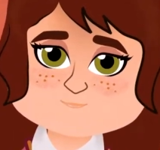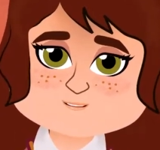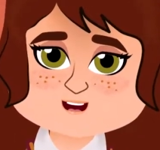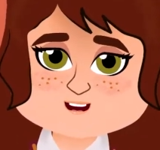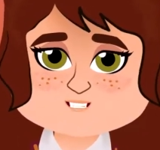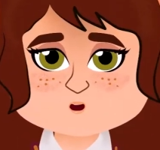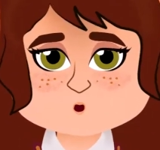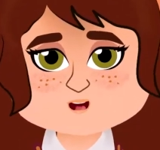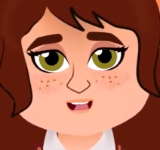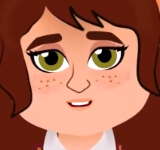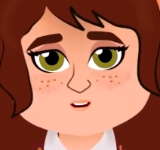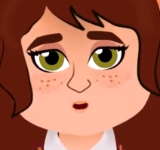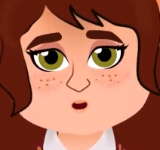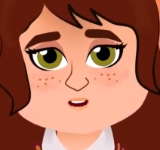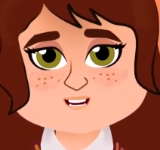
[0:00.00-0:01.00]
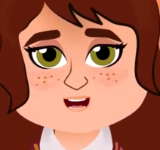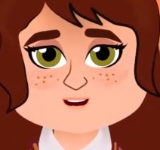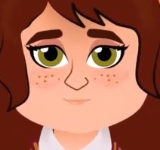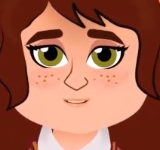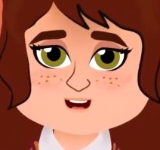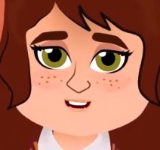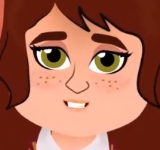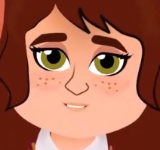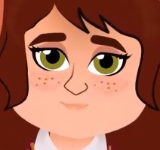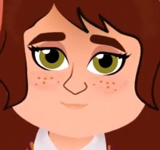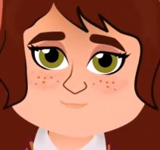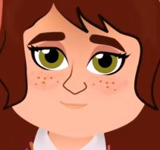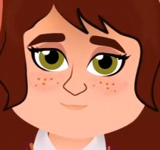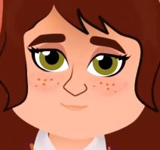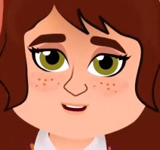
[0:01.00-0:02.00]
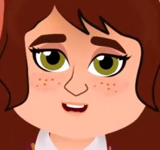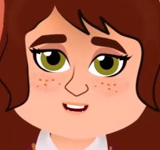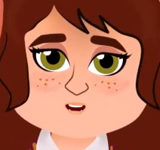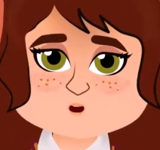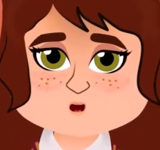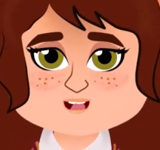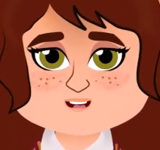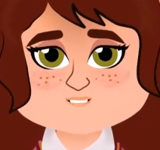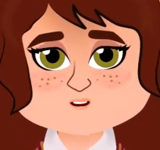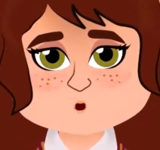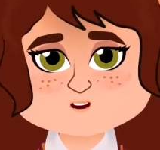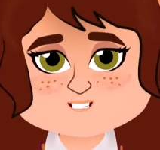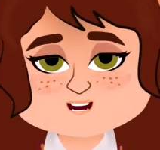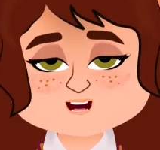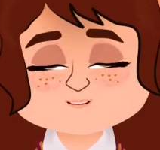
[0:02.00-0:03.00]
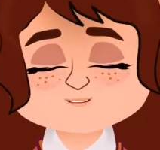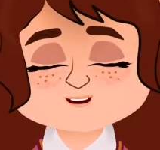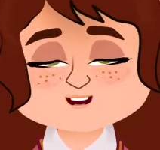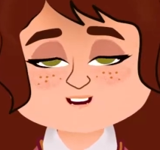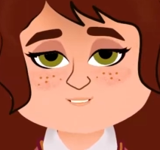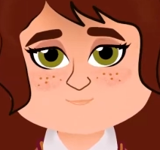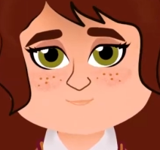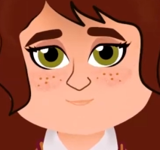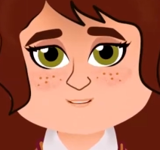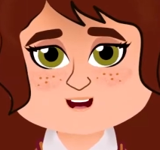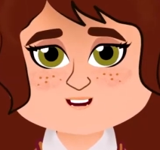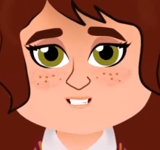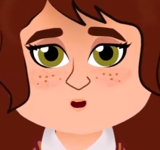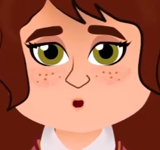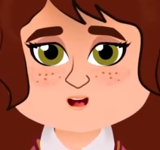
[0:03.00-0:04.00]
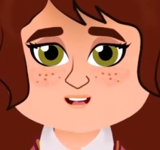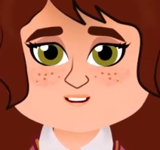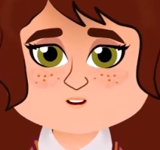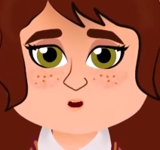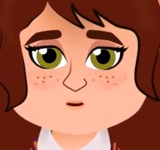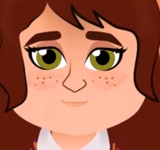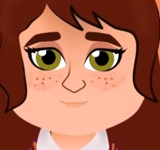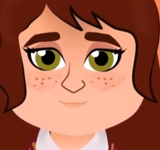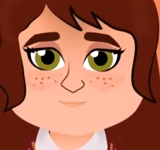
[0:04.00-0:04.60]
I am now living in a nightmare, and I would like to tell Norman that I'm very,